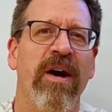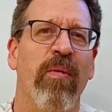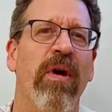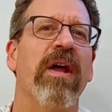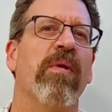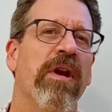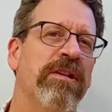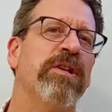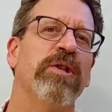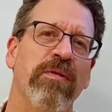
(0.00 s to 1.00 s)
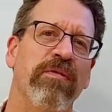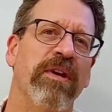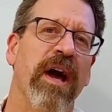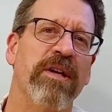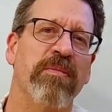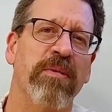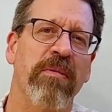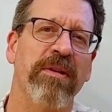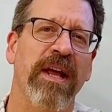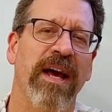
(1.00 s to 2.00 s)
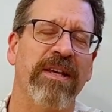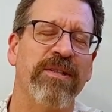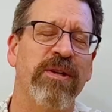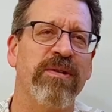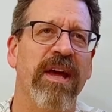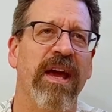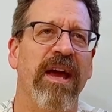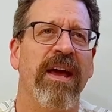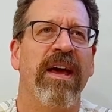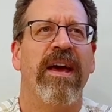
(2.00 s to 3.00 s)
what I wanted to shoot for National Bourbon Day last Tuesday.